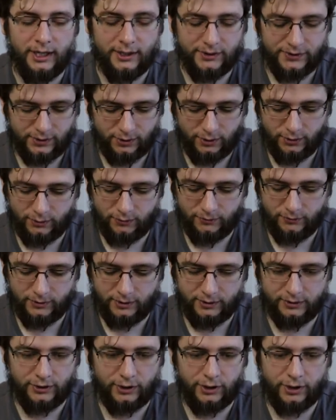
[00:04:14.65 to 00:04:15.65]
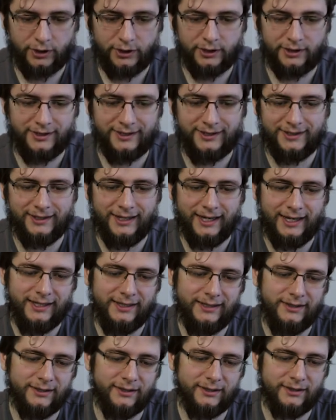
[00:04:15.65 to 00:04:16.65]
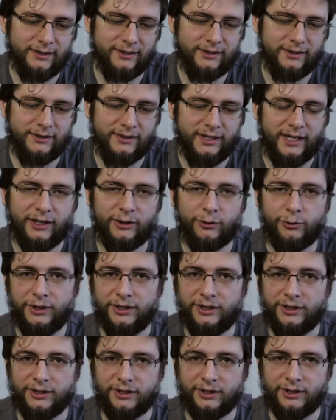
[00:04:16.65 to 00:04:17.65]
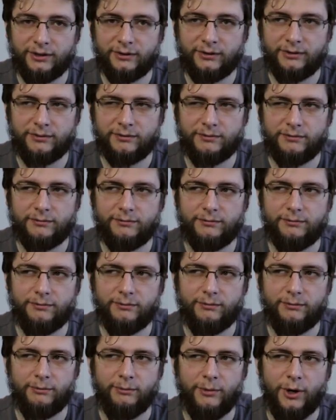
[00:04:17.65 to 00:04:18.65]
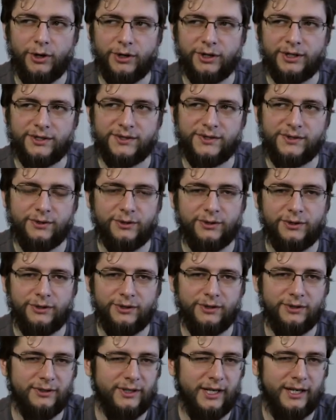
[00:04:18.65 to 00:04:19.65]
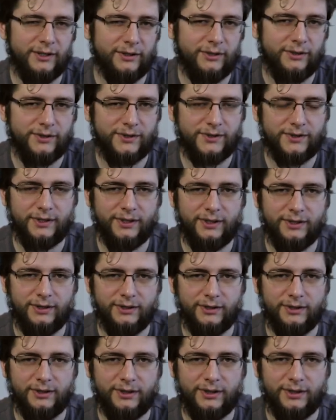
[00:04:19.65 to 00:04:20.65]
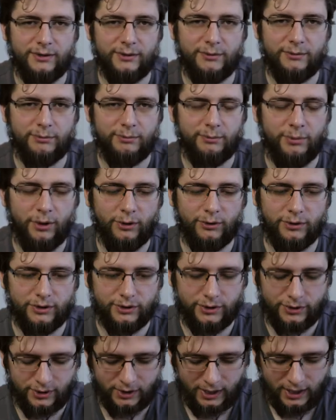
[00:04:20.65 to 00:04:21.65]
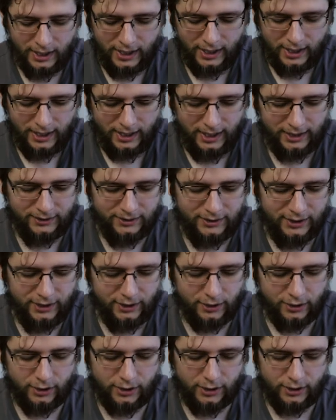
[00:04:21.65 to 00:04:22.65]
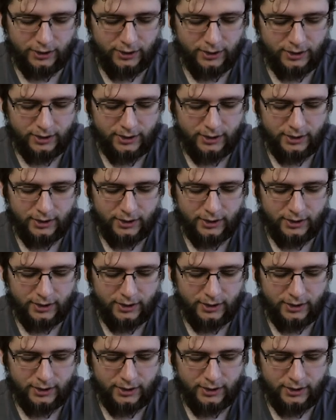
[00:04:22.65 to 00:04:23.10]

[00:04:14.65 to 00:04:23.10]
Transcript: So there are 9 diacritic marks or letters in Polish, and they are